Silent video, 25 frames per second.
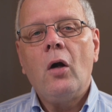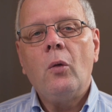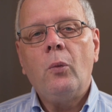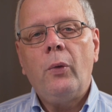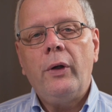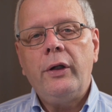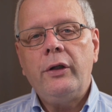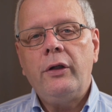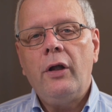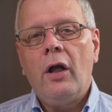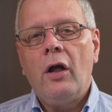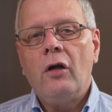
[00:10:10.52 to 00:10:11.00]

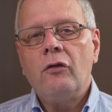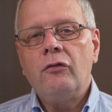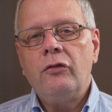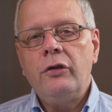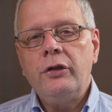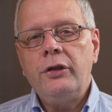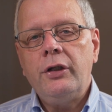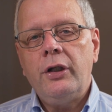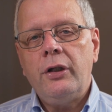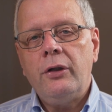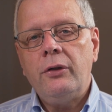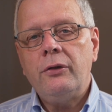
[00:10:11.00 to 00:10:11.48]
with
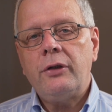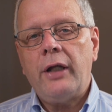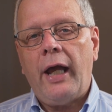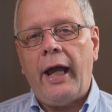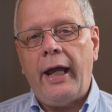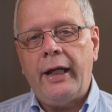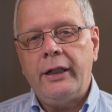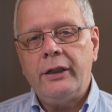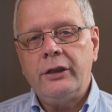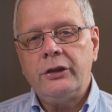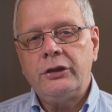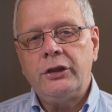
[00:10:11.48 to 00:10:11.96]
renewed
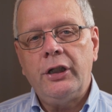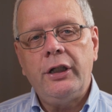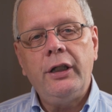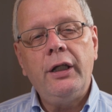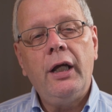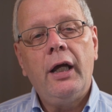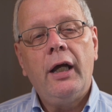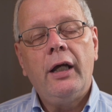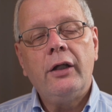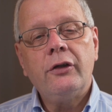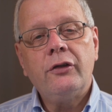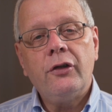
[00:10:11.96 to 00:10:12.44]

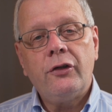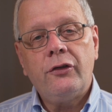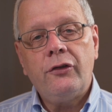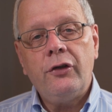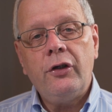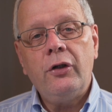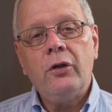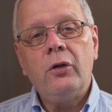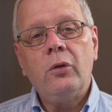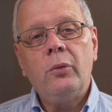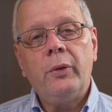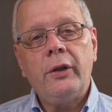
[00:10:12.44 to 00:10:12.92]
energy to
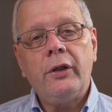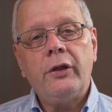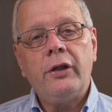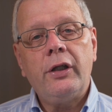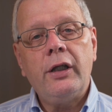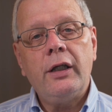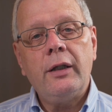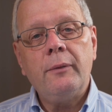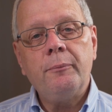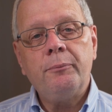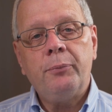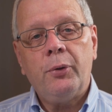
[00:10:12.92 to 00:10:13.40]
deal with
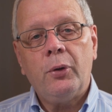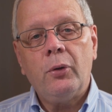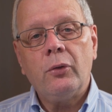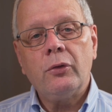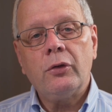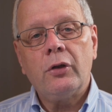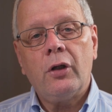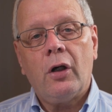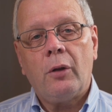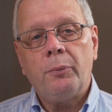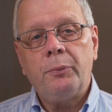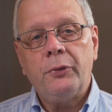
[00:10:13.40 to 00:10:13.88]
the
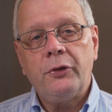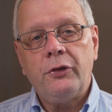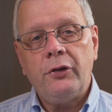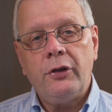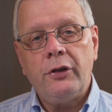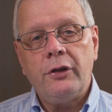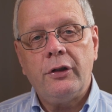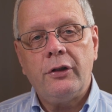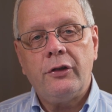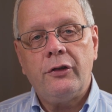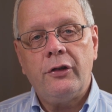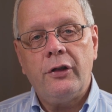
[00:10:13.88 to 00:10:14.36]
important
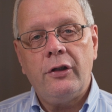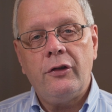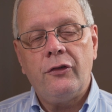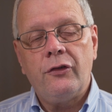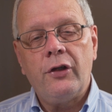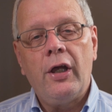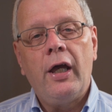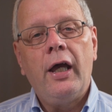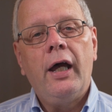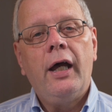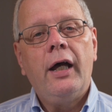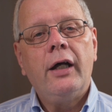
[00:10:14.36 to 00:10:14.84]

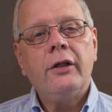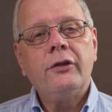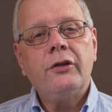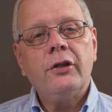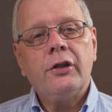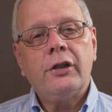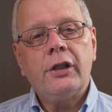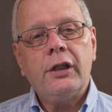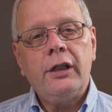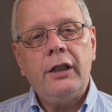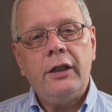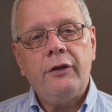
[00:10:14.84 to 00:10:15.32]
opportunities
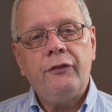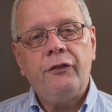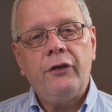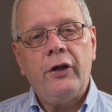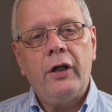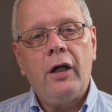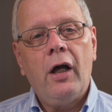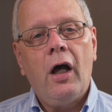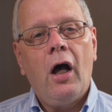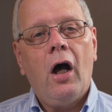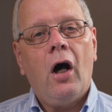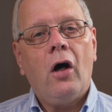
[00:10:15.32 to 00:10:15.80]
to
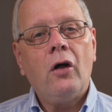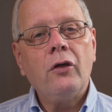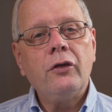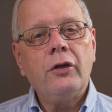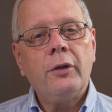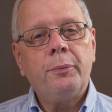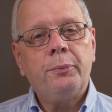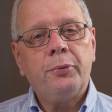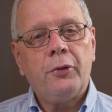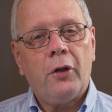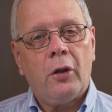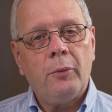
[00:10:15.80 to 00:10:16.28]
deliver on
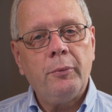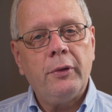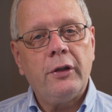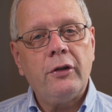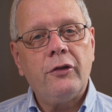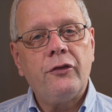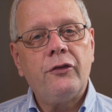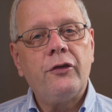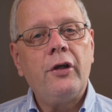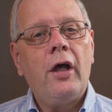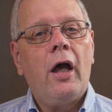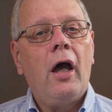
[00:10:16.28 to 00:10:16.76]
the
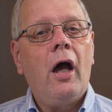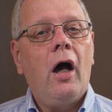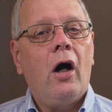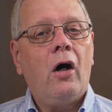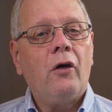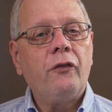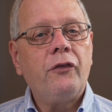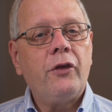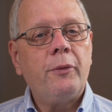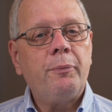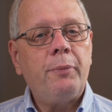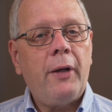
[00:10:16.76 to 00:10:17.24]
promise
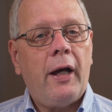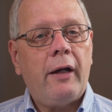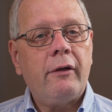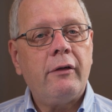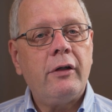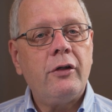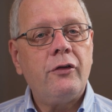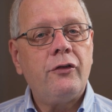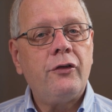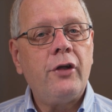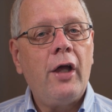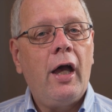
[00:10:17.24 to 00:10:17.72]
of the
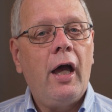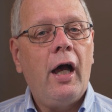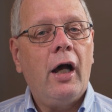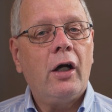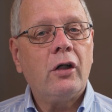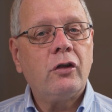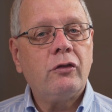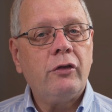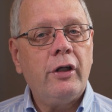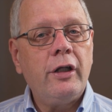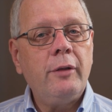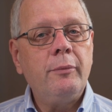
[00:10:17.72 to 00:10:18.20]
Paris
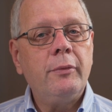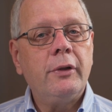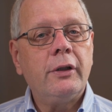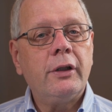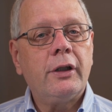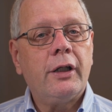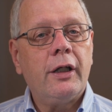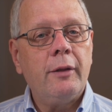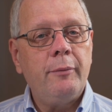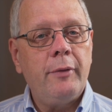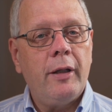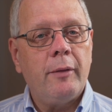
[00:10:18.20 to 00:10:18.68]

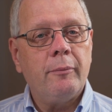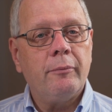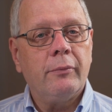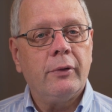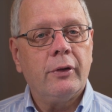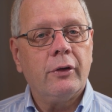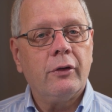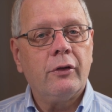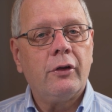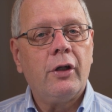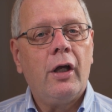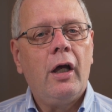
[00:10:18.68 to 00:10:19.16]
Agreement
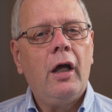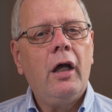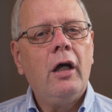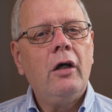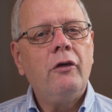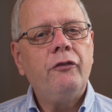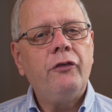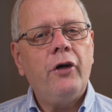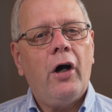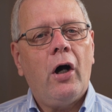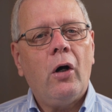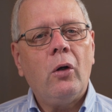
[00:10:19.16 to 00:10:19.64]
commitment
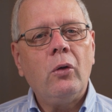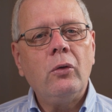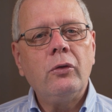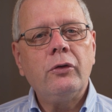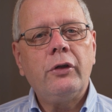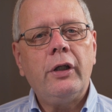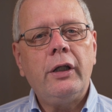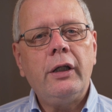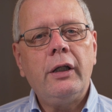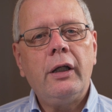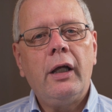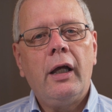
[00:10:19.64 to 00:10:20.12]
for
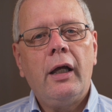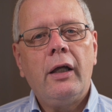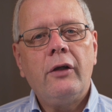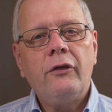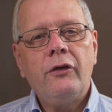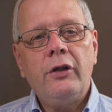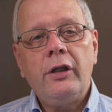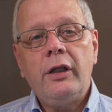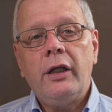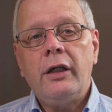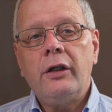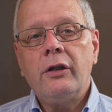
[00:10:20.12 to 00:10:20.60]
holding
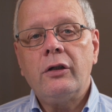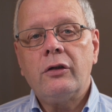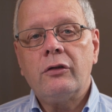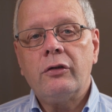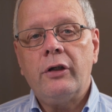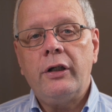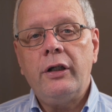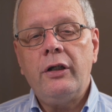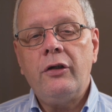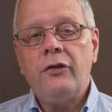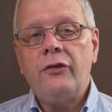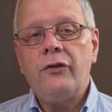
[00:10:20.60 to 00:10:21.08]
the
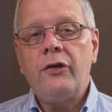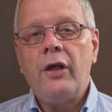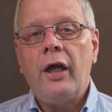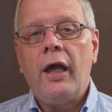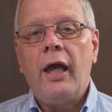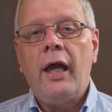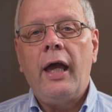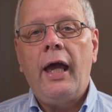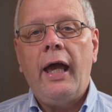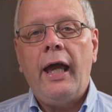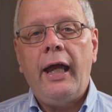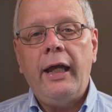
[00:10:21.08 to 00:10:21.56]
increase
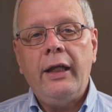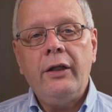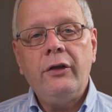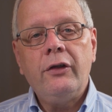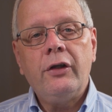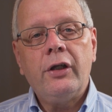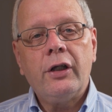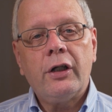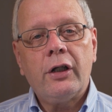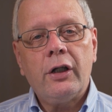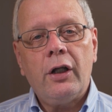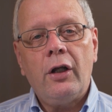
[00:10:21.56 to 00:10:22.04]

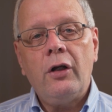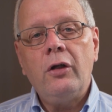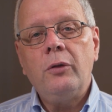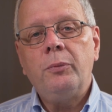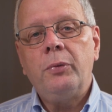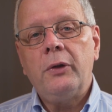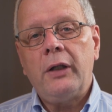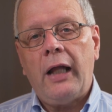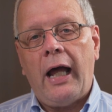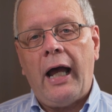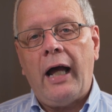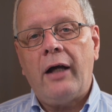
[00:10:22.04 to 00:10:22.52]
in the
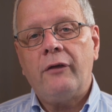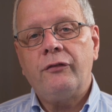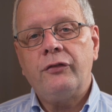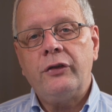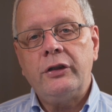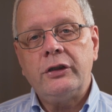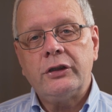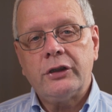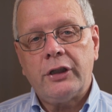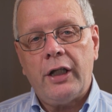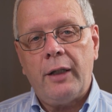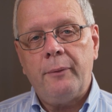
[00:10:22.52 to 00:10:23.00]
global
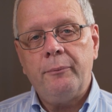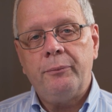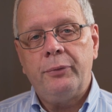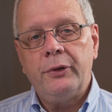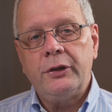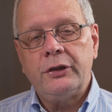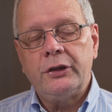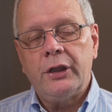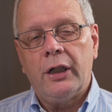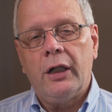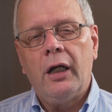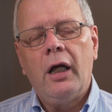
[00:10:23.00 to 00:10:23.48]
average
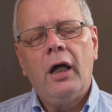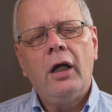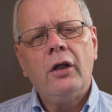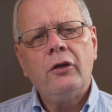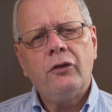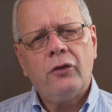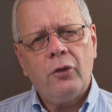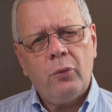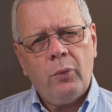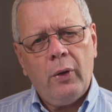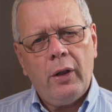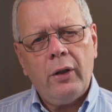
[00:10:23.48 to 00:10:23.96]
temperature
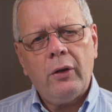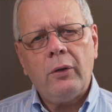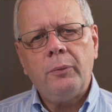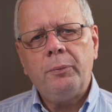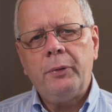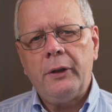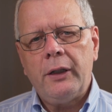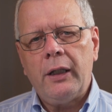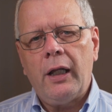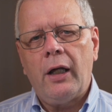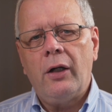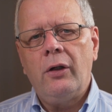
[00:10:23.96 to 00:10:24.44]
to well
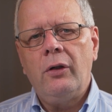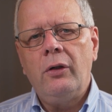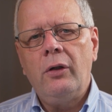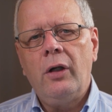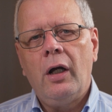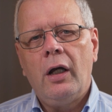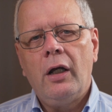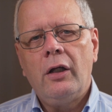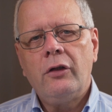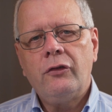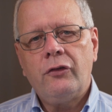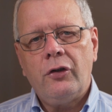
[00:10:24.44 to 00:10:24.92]
below
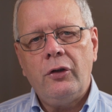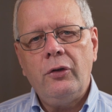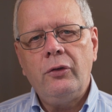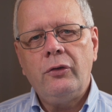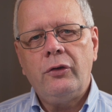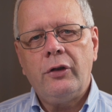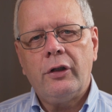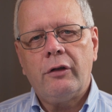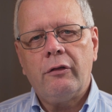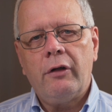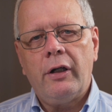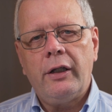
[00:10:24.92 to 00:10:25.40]
2
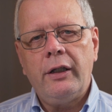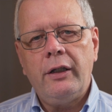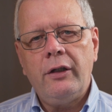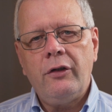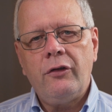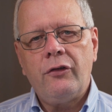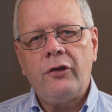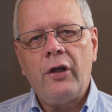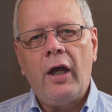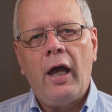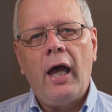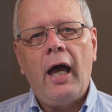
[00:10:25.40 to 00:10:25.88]

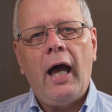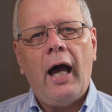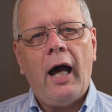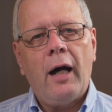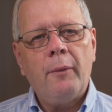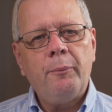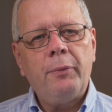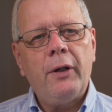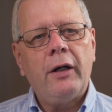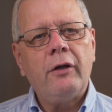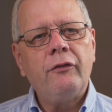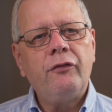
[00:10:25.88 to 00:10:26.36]
degrees
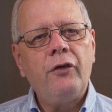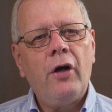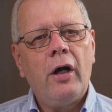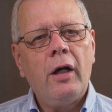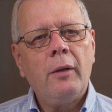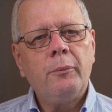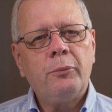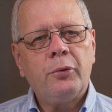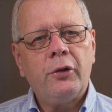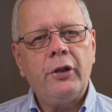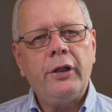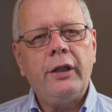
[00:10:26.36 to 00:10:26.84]
above
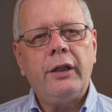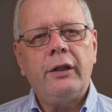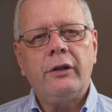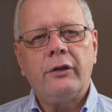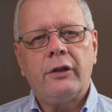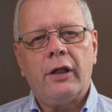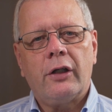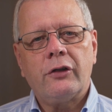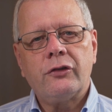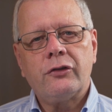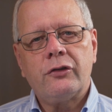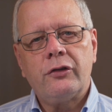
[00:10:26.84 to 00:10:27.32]

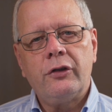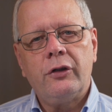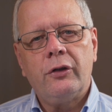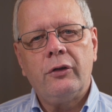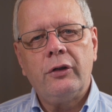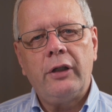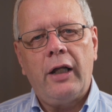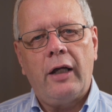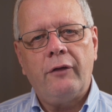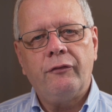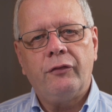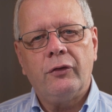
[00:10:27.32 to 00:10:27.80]

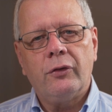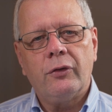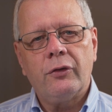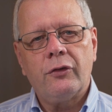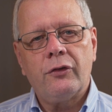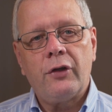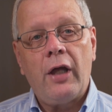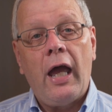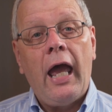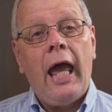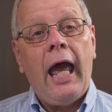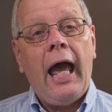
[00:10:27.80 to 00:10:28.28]
pre-industrial
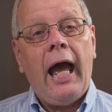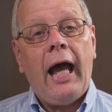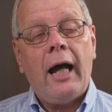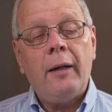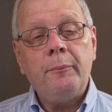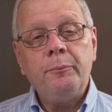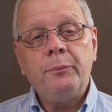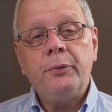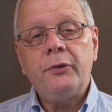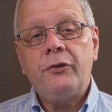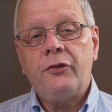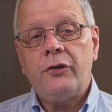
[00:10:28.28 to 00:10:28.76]
levels,
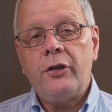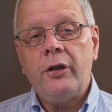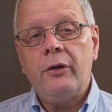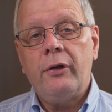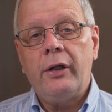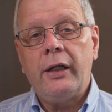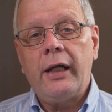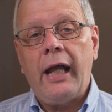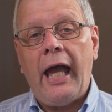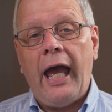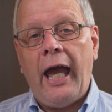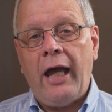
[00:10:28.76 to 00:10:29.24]
and
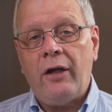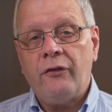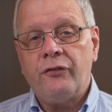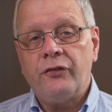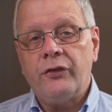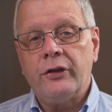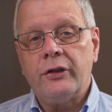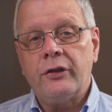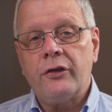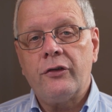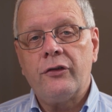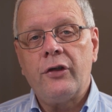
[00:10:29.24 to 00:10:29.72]
pursuing
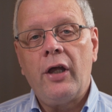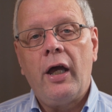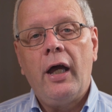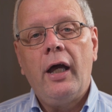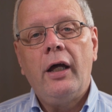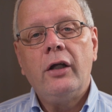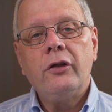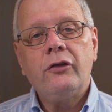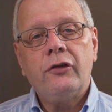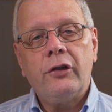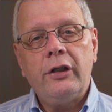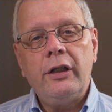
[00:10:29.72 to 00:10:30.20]
efforts
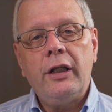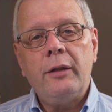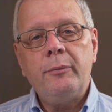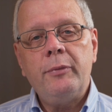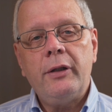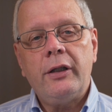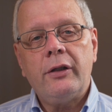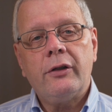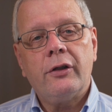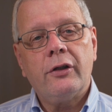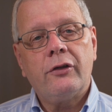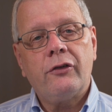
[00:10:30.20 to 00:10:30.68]
to
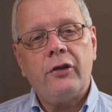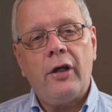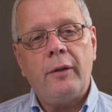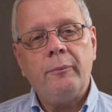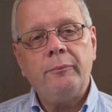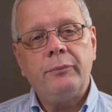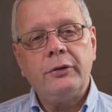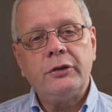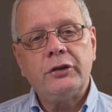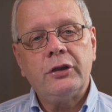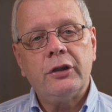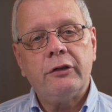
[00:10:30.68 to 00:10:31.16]
limit the
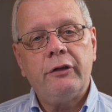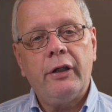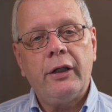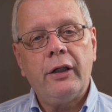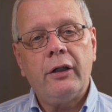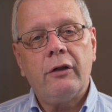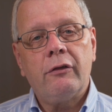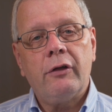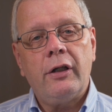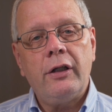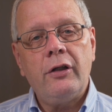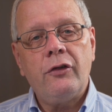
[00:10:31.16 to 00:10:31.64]
temperature
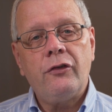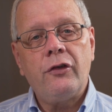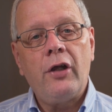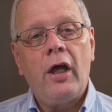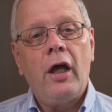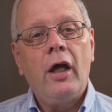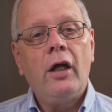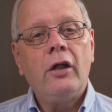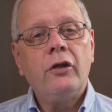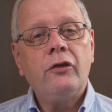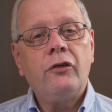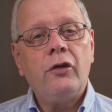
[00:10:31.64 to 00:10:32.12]
increase
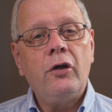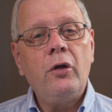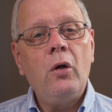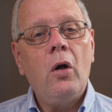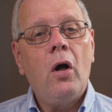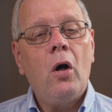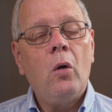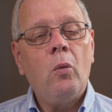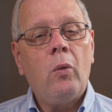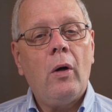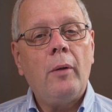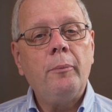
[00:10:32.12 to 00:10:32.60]

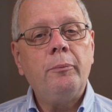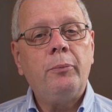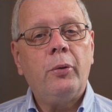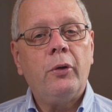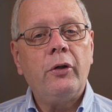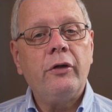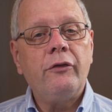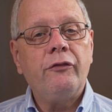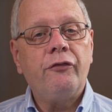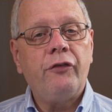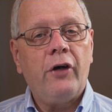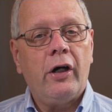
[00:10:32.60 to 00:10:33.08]
to
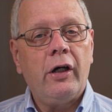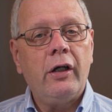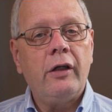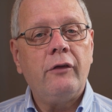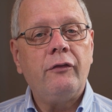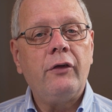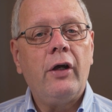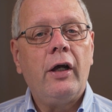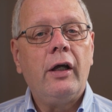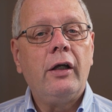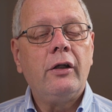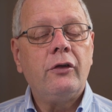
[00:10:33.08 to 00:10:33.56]

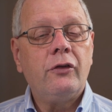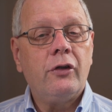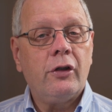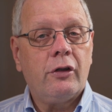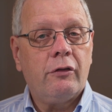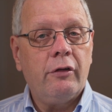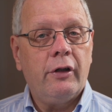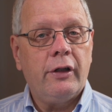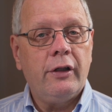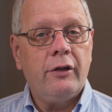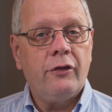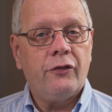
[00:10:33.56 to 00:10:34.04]
1.5
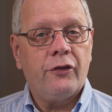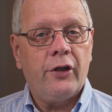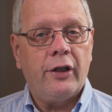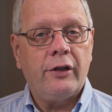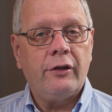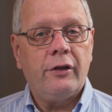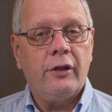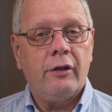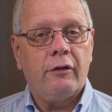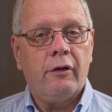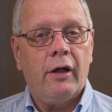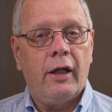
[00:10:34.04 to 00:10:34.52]
degrees
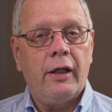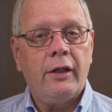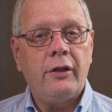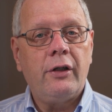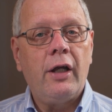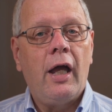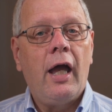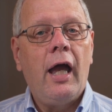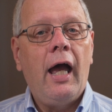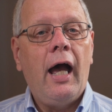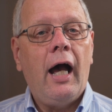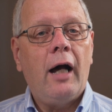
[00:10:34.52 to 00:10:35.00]
centigrade
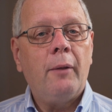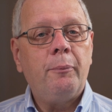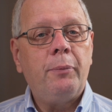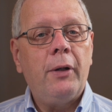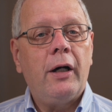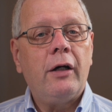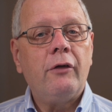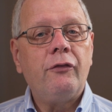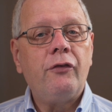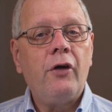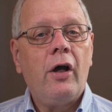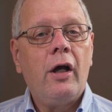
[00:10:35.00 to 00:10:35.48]

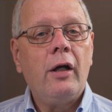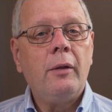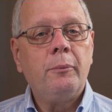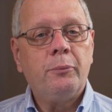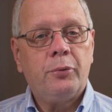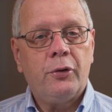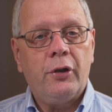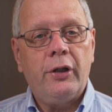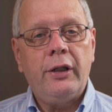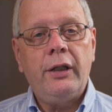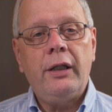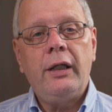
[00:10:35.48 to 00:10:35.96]
above
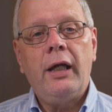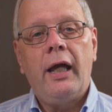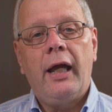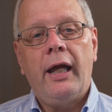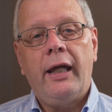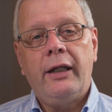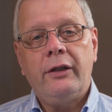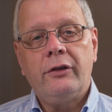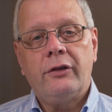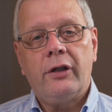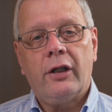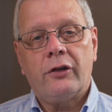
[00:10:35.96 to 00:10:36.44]

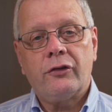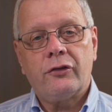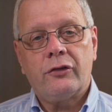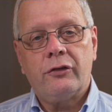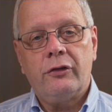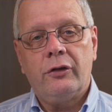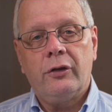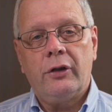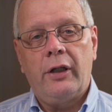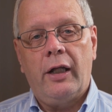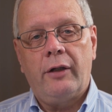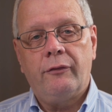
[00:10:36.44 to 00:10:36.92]

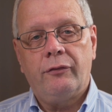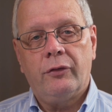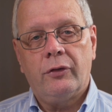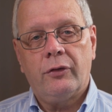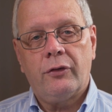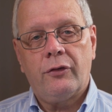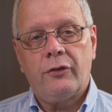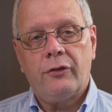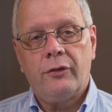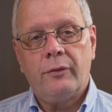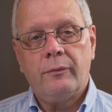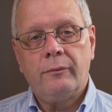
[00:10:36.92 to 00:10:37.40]
pre-industrial
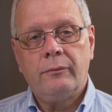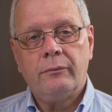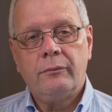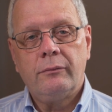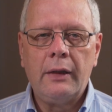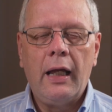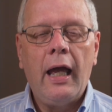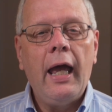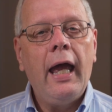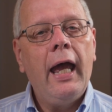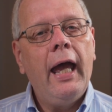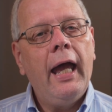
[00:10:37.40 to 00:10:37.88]
levels.
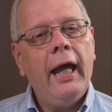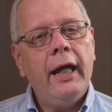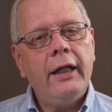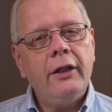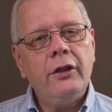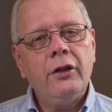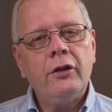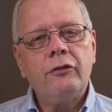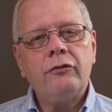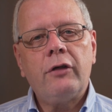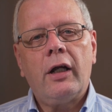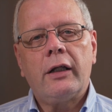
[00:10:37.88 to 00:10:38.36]

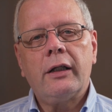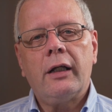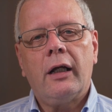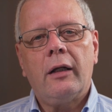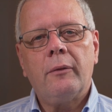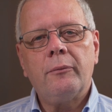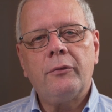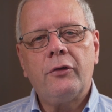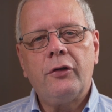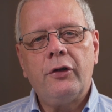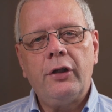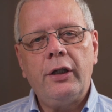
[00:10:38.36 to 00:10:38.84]
In the
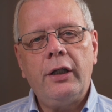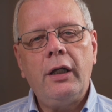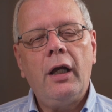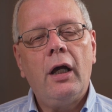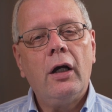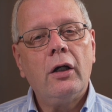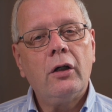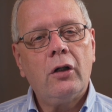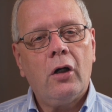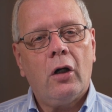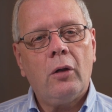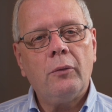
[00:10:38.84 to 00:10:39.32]
run-up to the
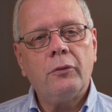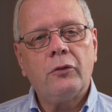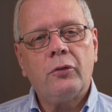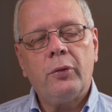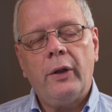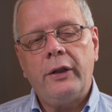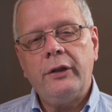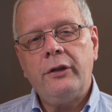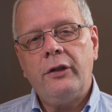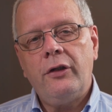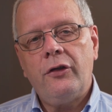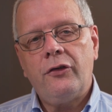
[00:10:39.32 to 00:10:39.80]

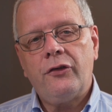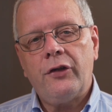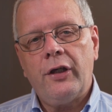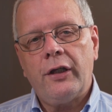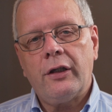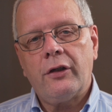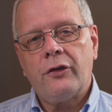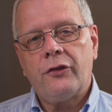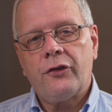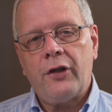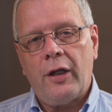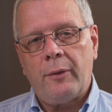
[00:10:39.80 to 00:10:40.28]

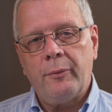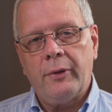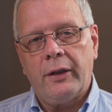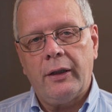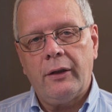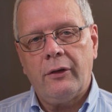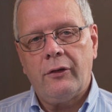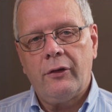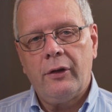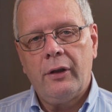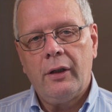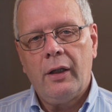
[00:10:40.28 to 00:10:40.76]
COP26
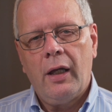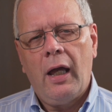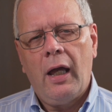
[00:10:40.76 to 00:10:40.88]
summit,